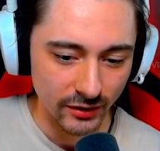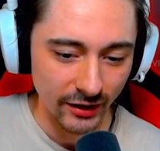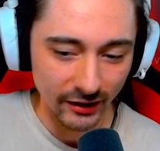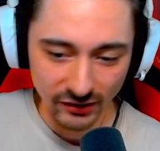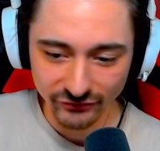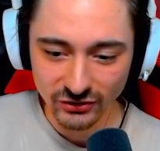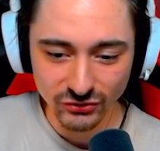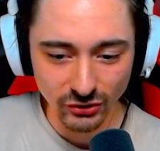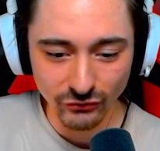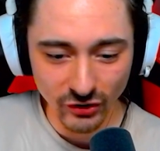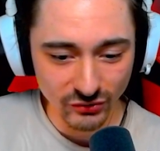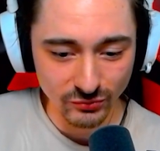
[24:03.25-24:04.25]
And if there's no
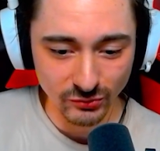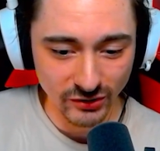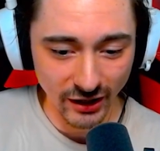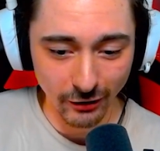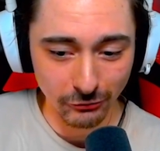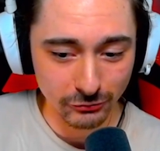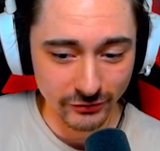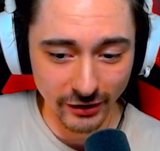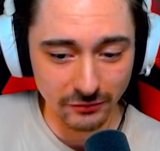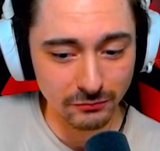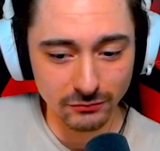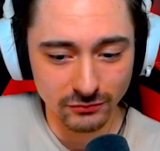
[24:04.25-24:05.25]
reasonable doubt,
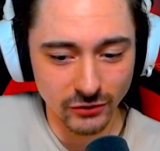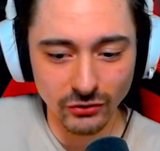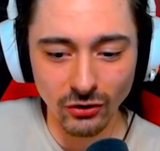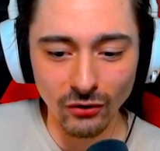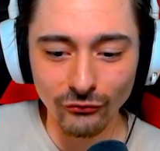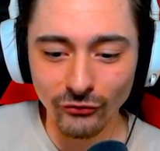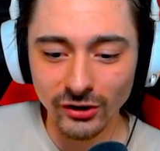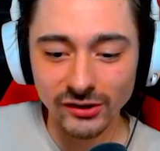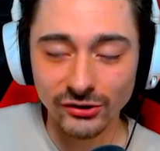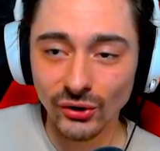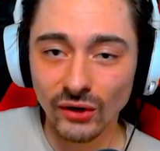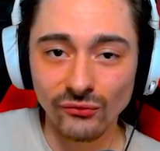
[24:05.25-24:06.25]
then you got really
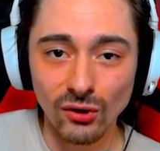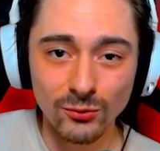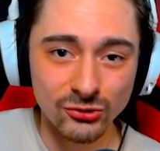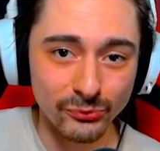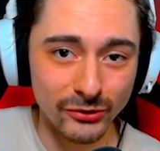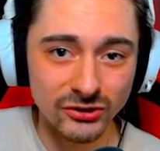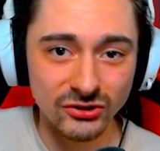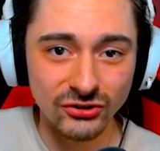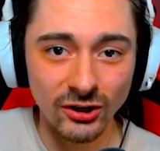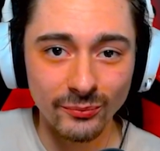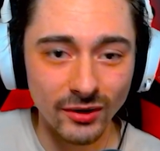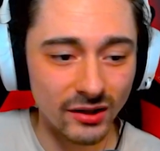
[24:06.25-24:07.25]
no other option but to
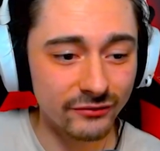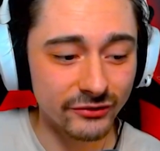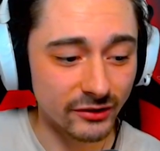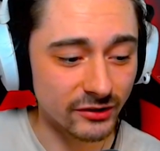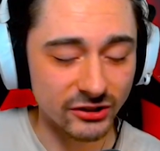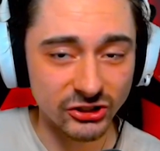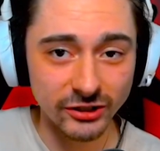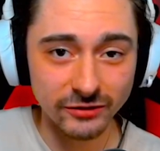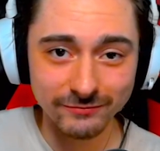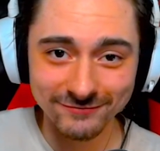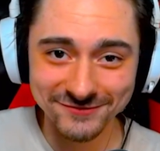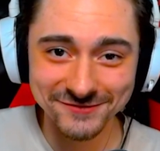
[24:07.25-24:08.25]
start believing in this shit.
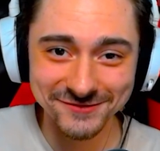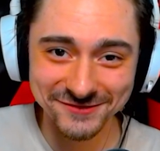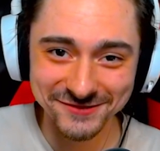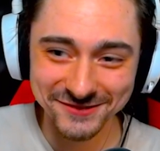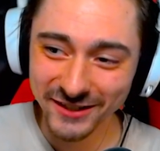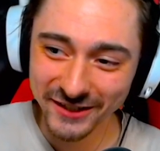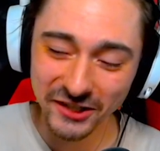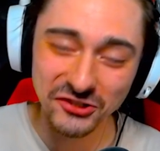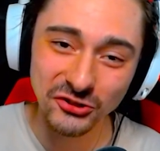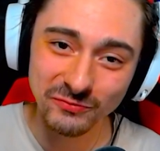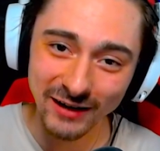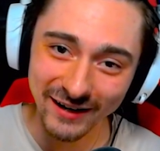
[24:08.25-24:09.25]

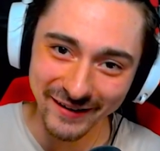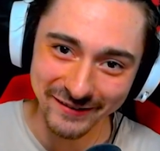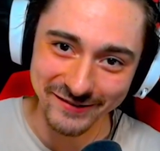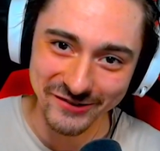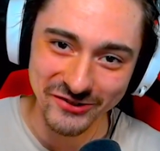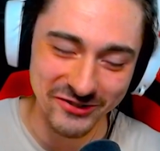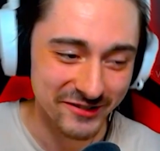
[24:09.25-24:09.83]
Excuse my language.